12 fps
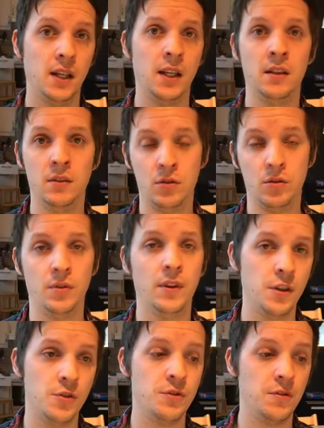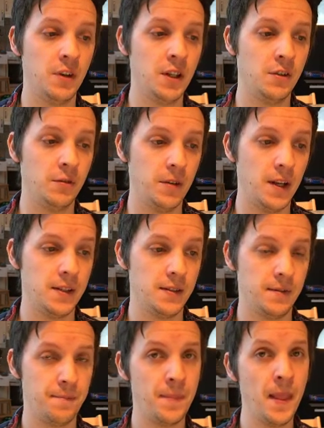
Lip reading: into the user interface.